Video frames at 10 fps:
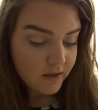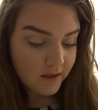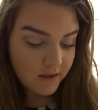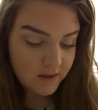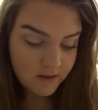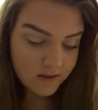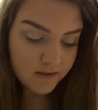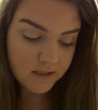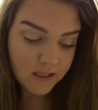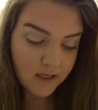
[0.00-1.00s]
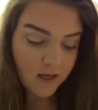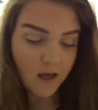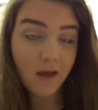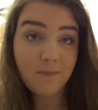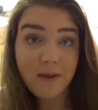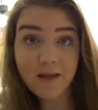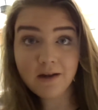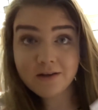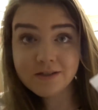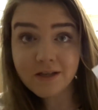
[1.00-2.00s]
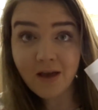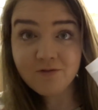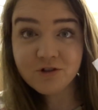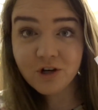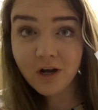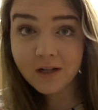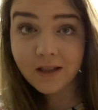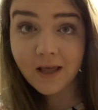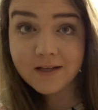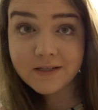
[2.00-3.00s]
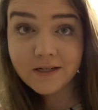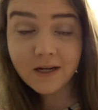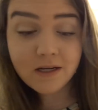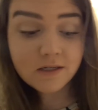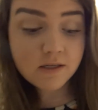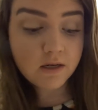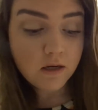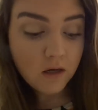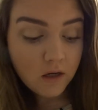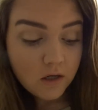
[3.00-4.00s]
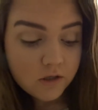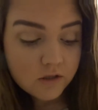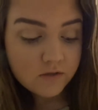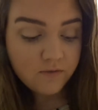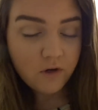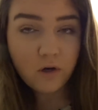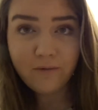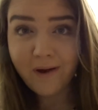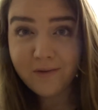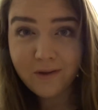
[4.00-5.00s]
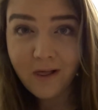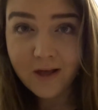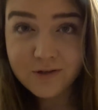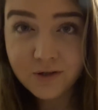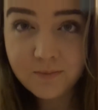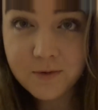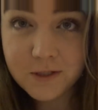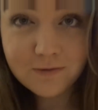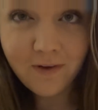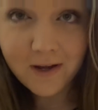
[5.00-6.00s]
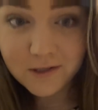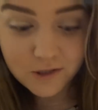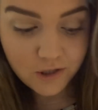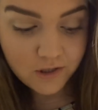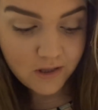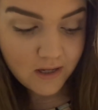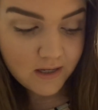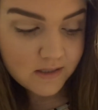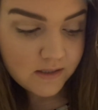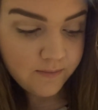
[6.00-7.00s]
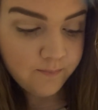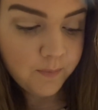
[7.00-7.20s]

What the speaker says: and I made a scavenger hunt last night just for around the classroom, just find certain things,